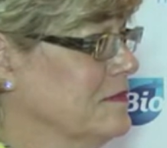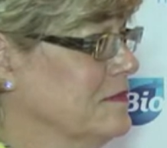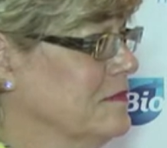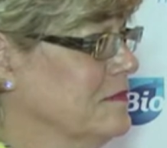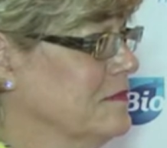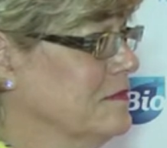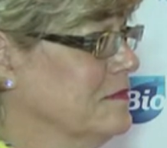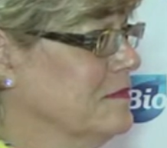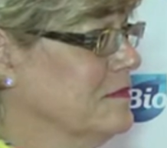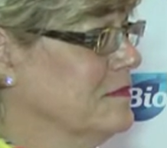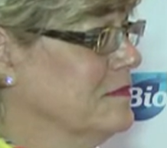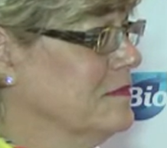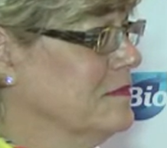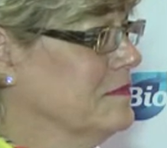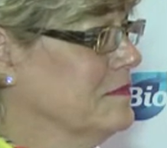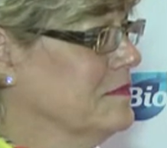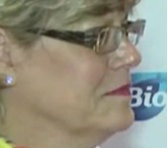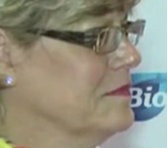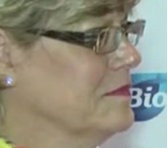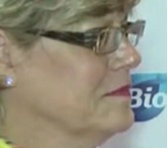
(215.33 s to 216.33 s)

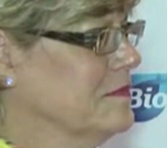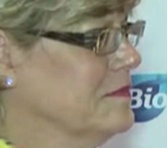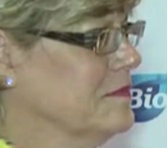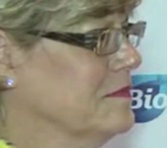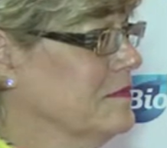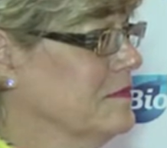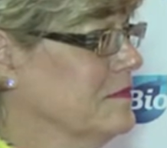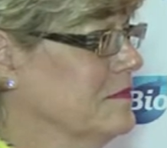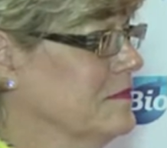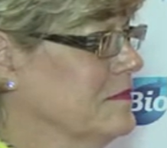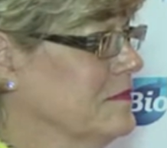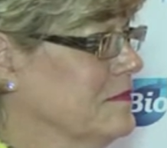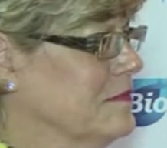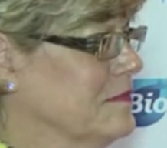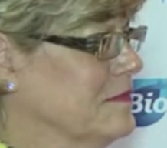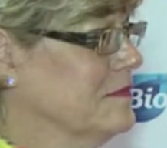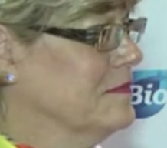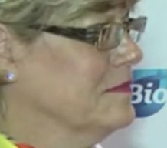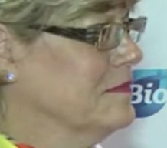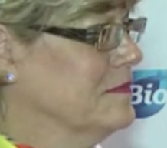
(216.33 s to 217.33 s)

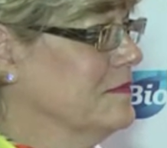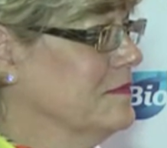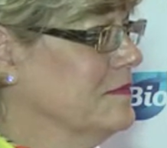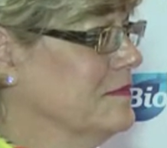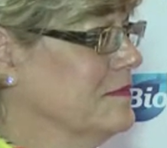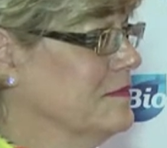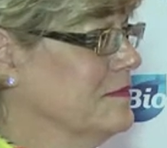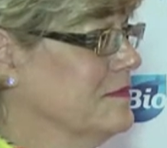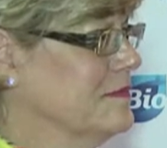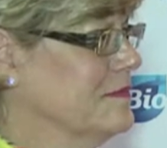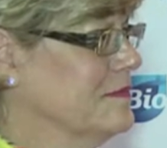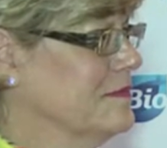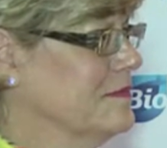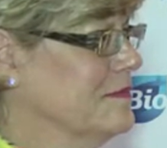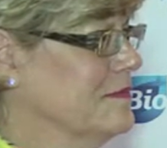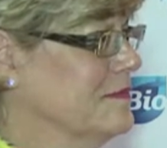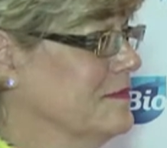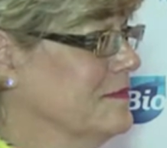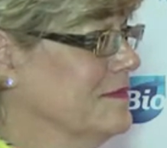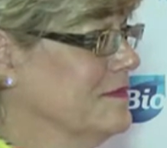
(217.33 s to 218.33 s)

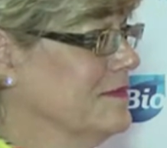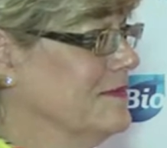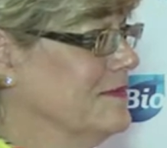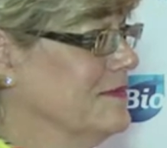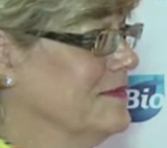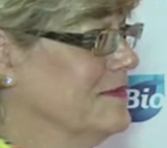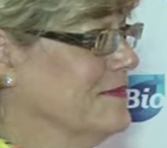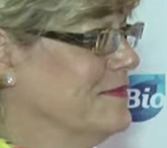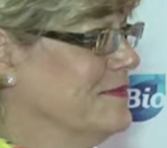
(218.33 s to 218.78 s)
No words are spoken by the person on screen.